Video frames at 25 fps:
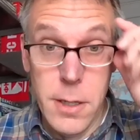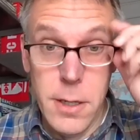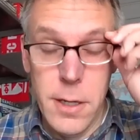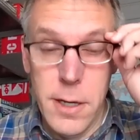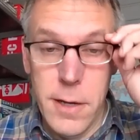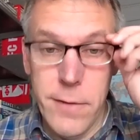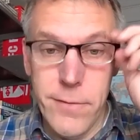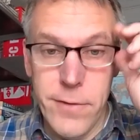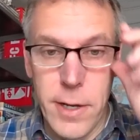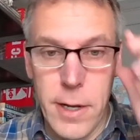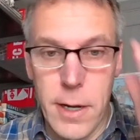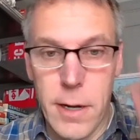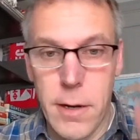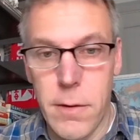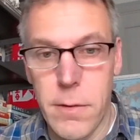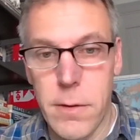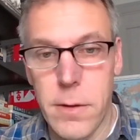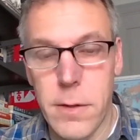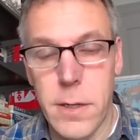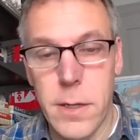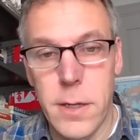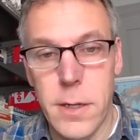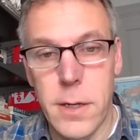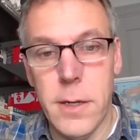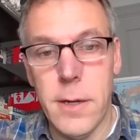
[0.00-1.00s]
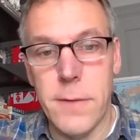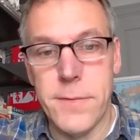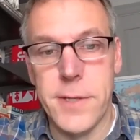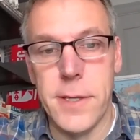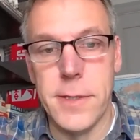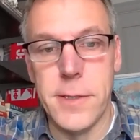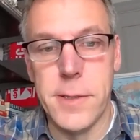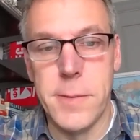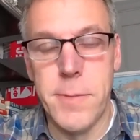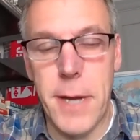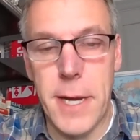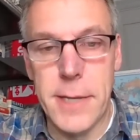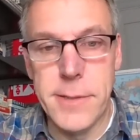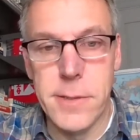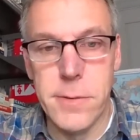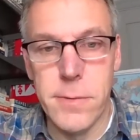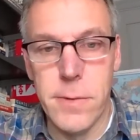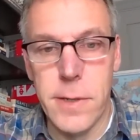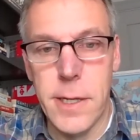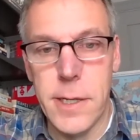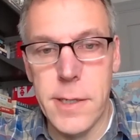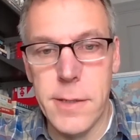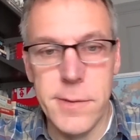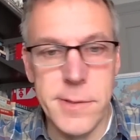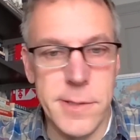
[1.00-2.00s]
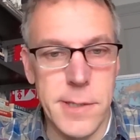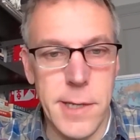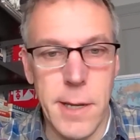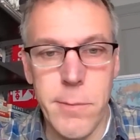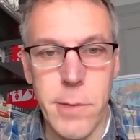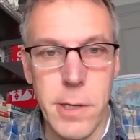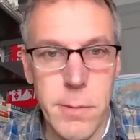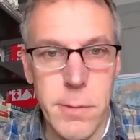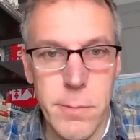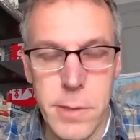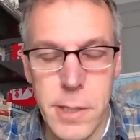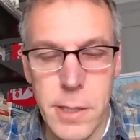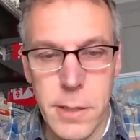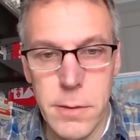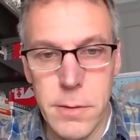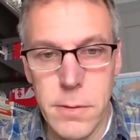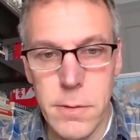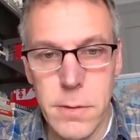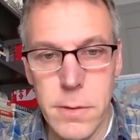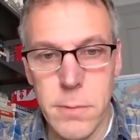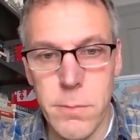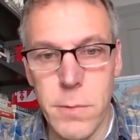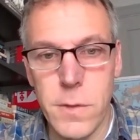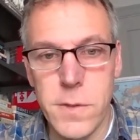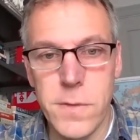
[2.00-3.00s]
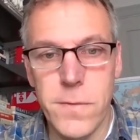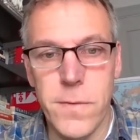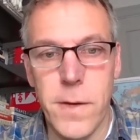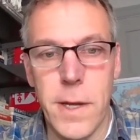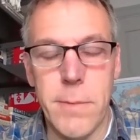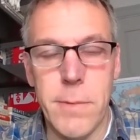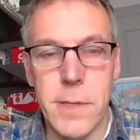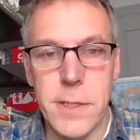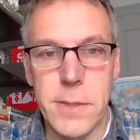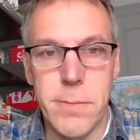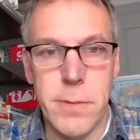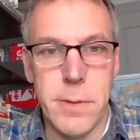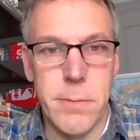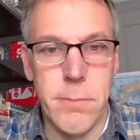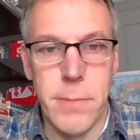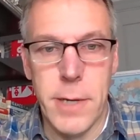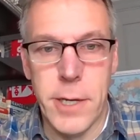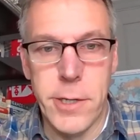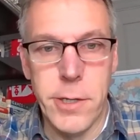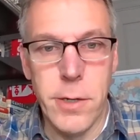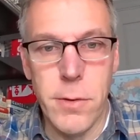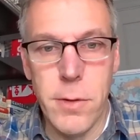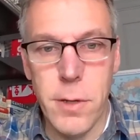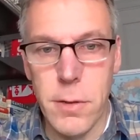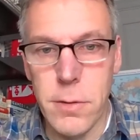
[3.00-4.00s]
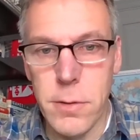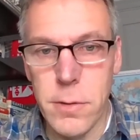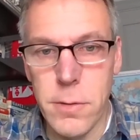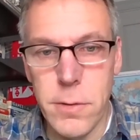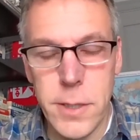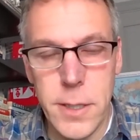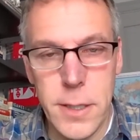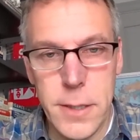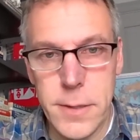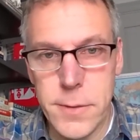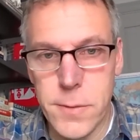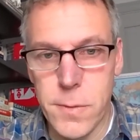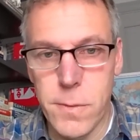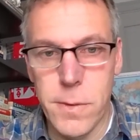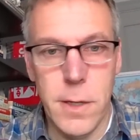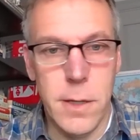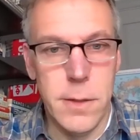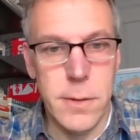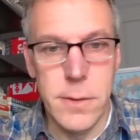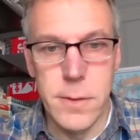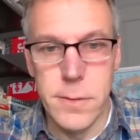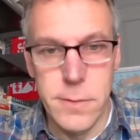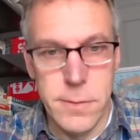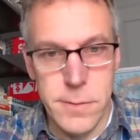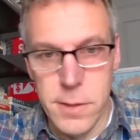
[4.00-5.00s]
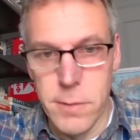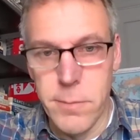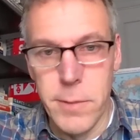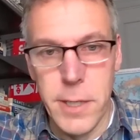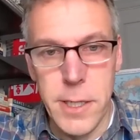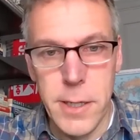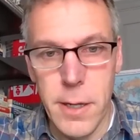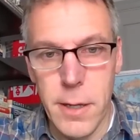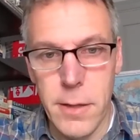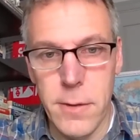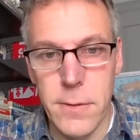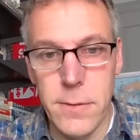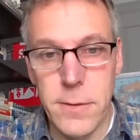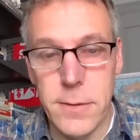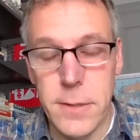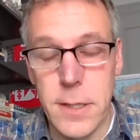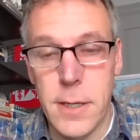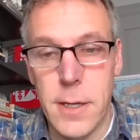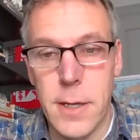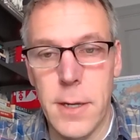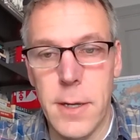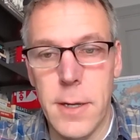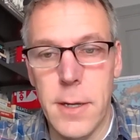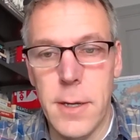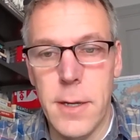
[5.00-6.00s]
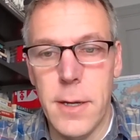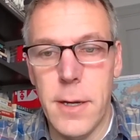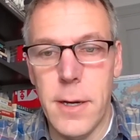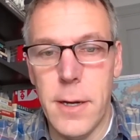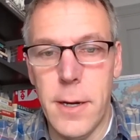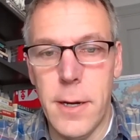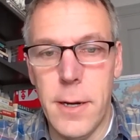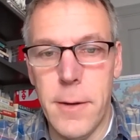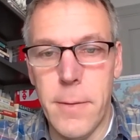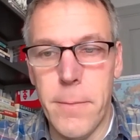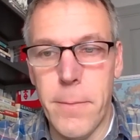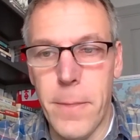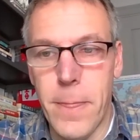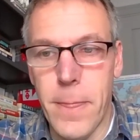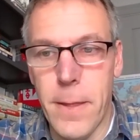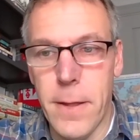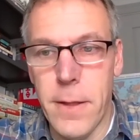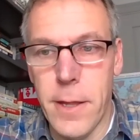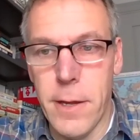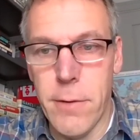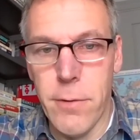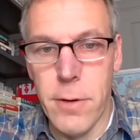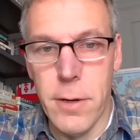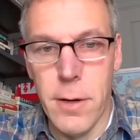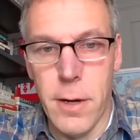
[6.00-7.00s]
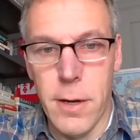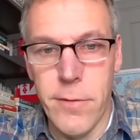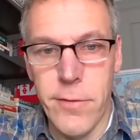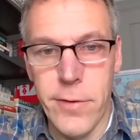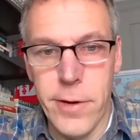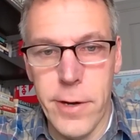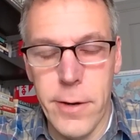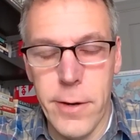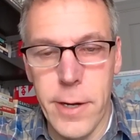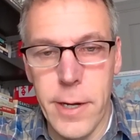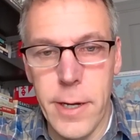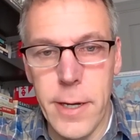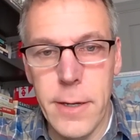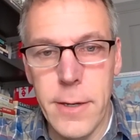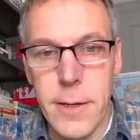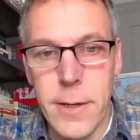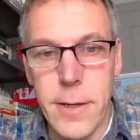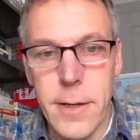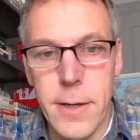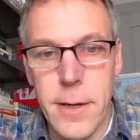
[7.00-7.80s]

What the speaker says: have since passed away. Eusebio being the most famous, but Mario Coluna as well. There's so many others, and they were all very.